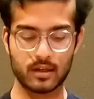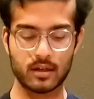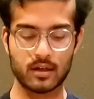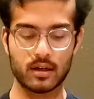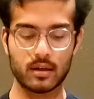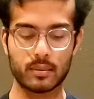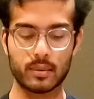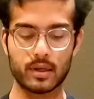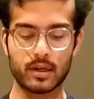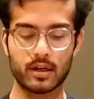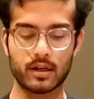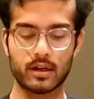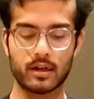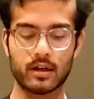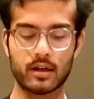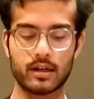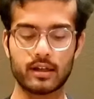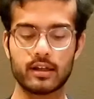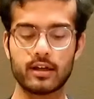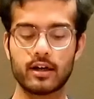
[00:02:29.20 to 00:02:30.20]
But
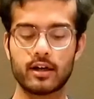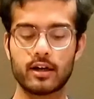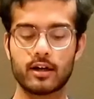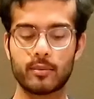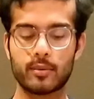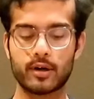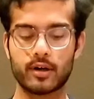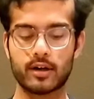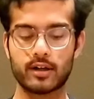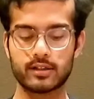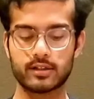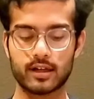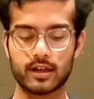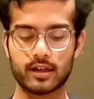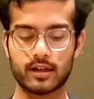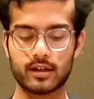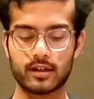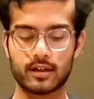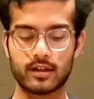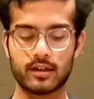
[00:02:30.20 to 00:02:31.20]
in the
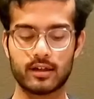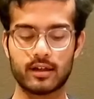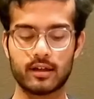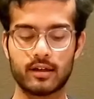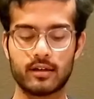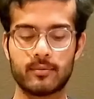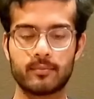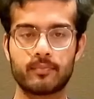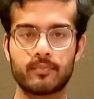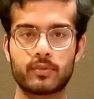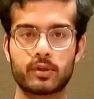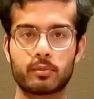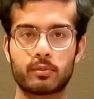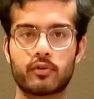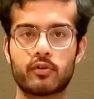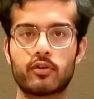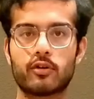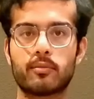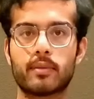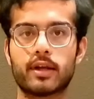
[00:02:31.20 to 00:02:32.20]
Anapanasati, the
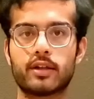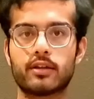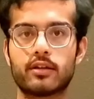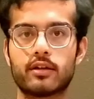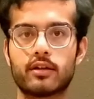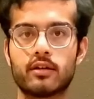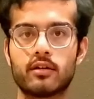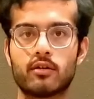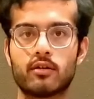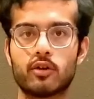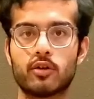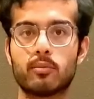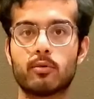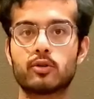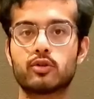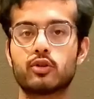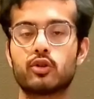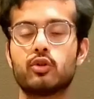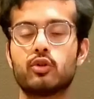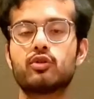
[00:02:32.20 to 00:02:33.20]
preferred method or the most
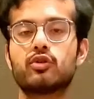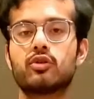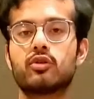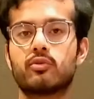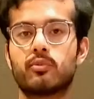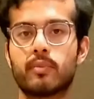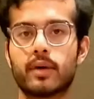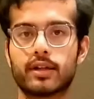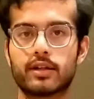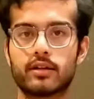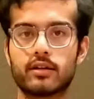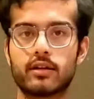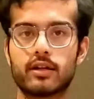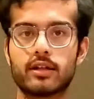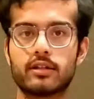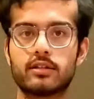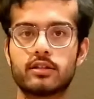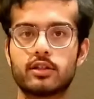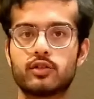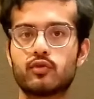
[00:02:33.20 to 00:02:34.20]
neutral method
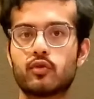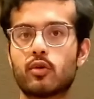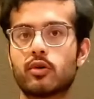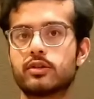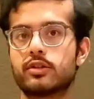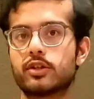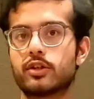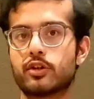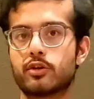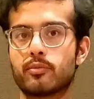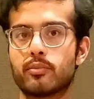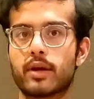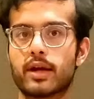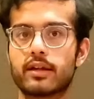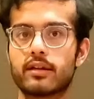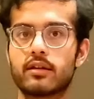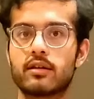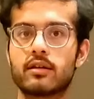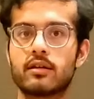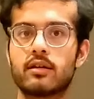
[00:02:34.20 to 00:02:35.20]
is just focusing on your
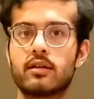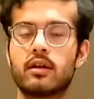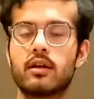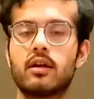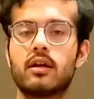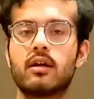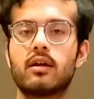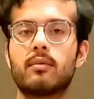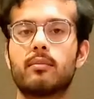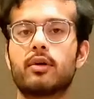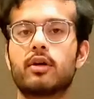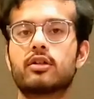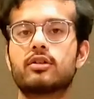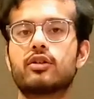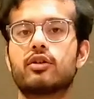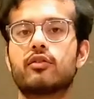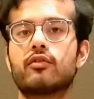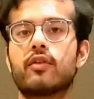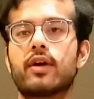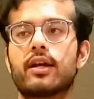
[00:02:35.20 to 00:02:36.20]
breath. Because
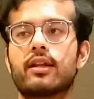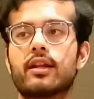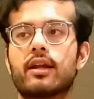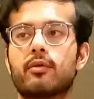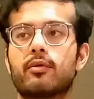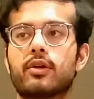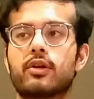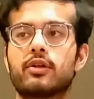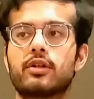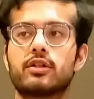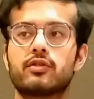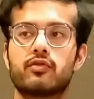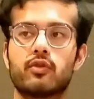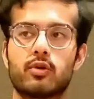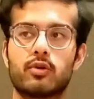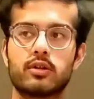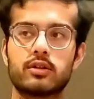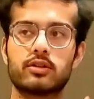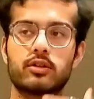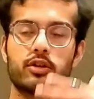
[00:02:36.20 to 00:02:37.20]
you'll find that when you just
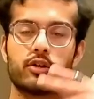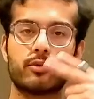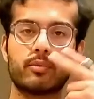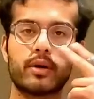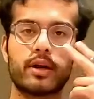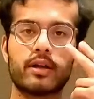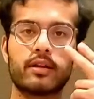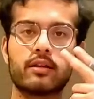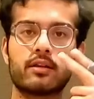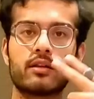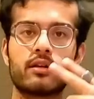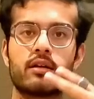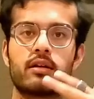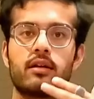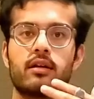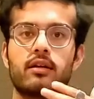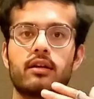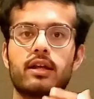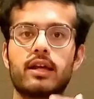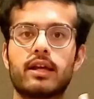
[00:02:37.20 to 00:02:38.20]
focus on your breath,
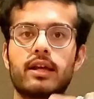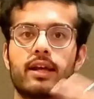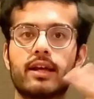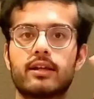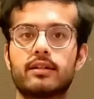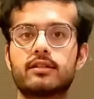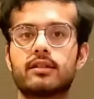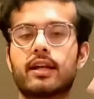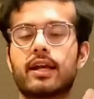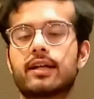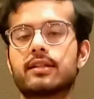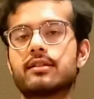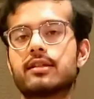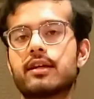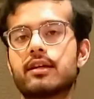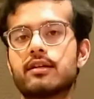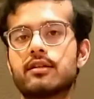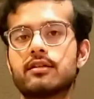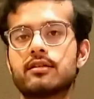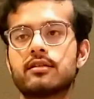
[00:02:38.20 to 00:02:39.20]
the inhales and
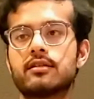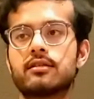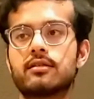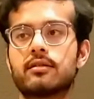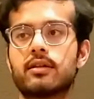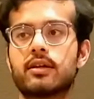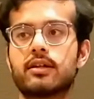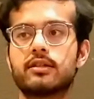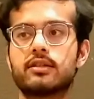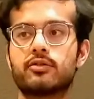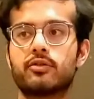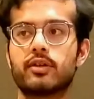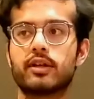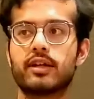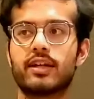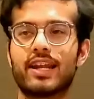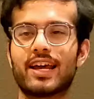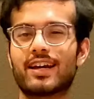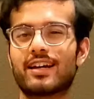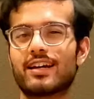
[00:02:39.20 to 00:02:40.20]
exhales, there isn't really
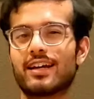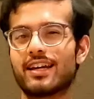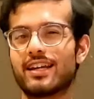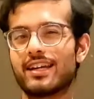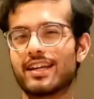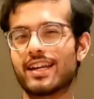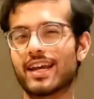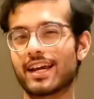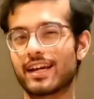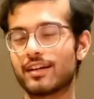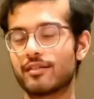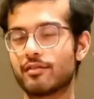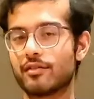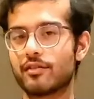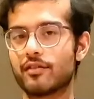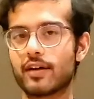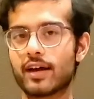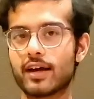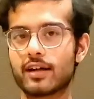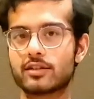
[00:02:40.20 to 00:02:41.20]
any negative
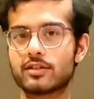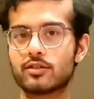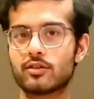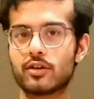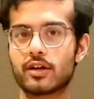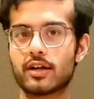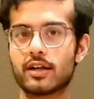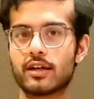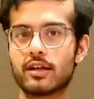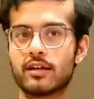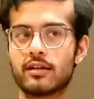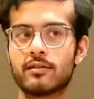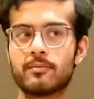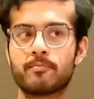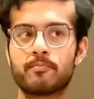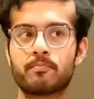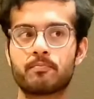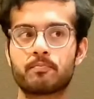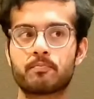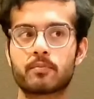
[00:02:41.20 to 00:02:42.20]
effects or
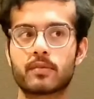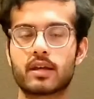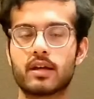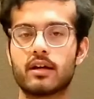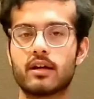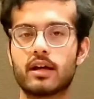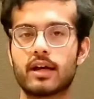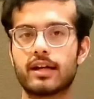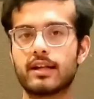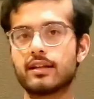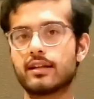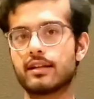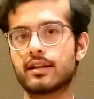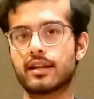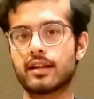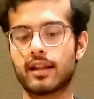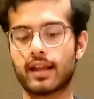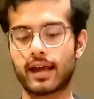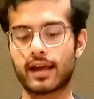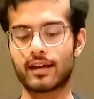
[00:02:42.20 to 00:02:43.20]
anything
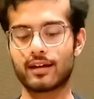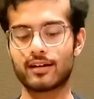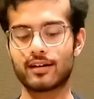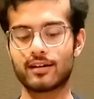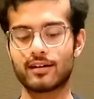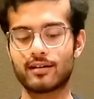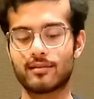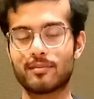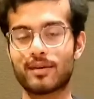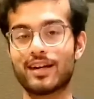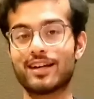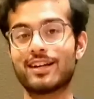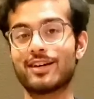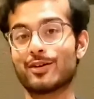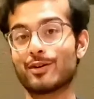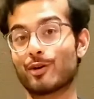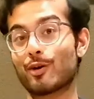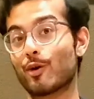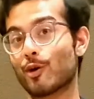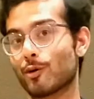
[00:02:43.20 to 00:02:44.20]
like meditating on
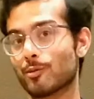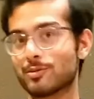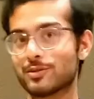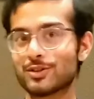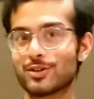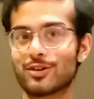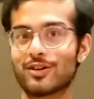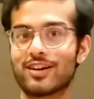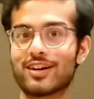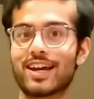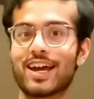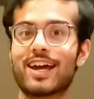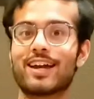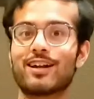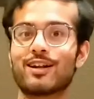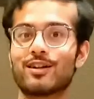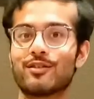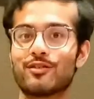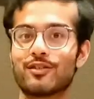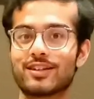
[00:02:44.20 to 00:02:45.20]
a corpse or a
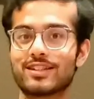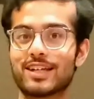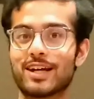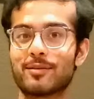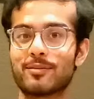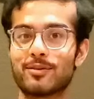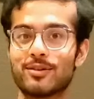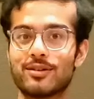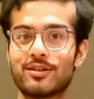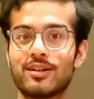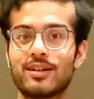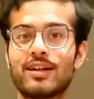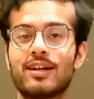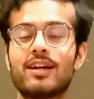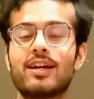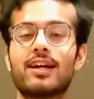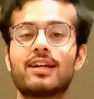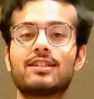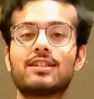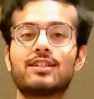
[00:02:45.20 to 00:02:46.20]
candle, for example.
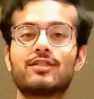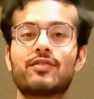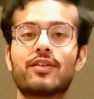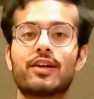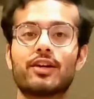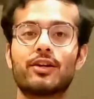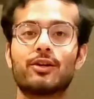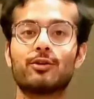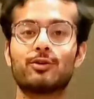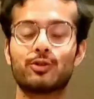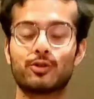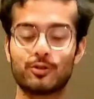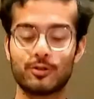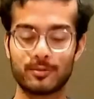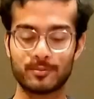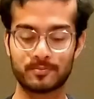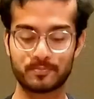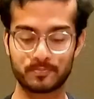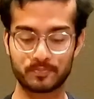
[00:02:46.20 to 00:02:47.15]
It's just very neutral.